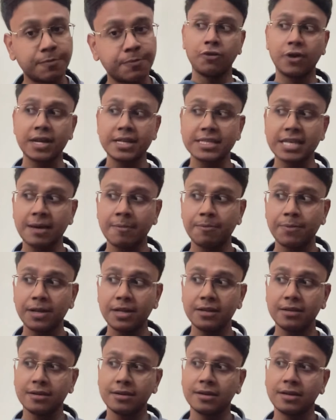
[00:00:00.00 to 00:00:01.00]
For example,
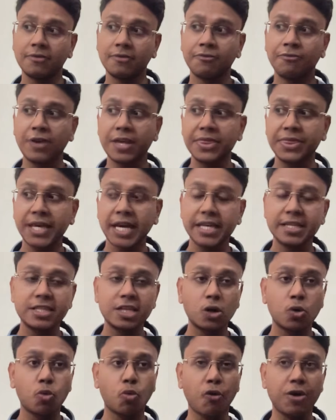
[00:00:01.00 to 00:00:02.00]
when there is
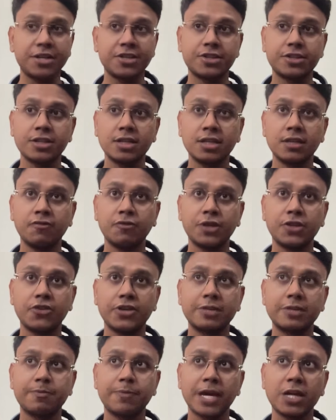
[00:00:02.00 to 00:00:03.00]
a question with
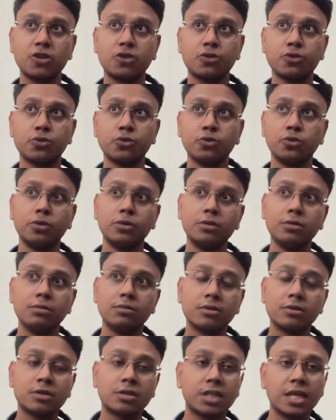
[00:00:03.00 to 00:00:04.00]
respect to,
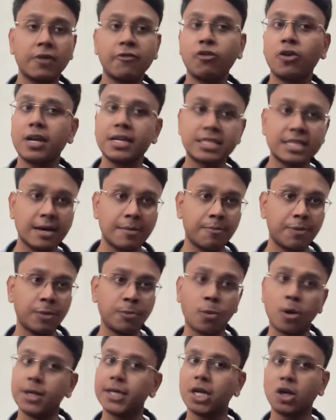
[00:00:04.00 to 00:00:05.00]
say, for example,
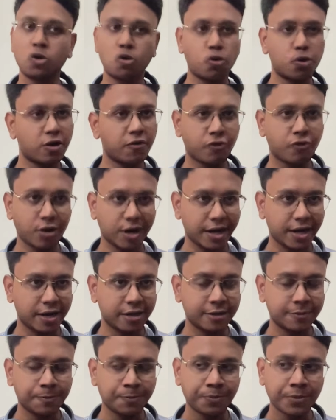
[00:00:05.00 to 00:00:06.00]
model code of conduct,